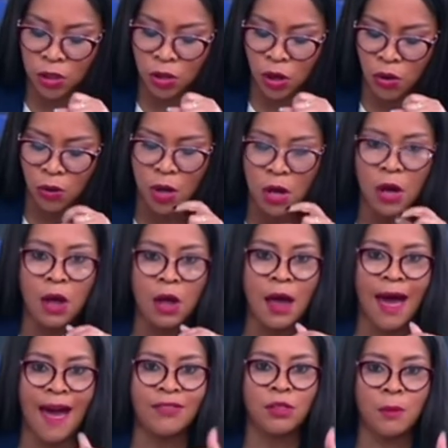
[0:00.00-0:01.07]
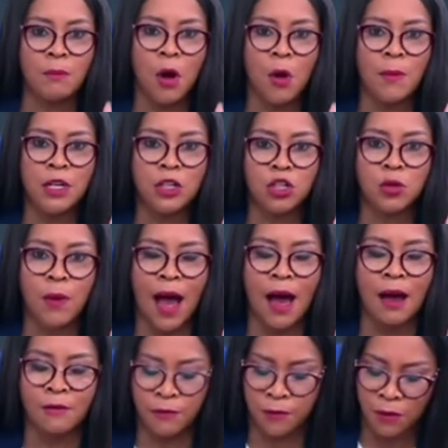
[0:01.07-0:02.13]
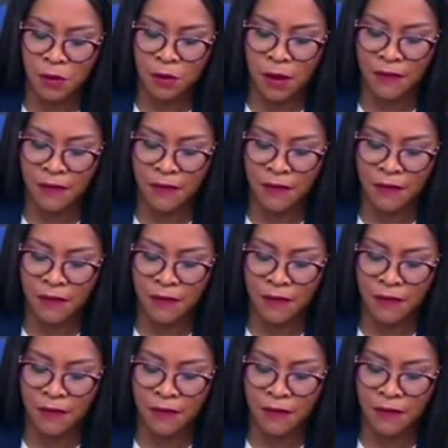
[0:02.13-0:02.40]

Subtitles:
So at the moment you have,